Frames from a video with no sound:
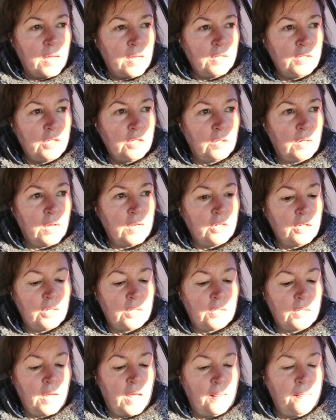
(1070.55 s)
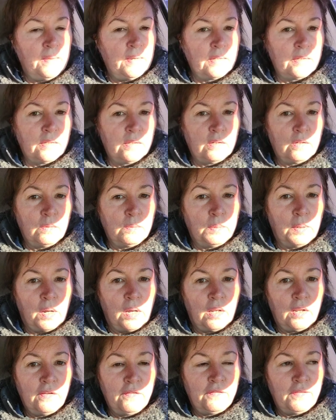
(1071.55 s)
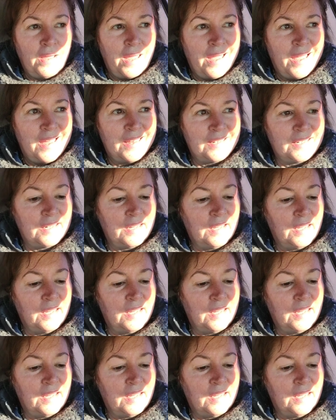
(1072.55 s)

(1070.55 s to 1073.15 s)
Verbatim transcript: until I just had this little ball of fat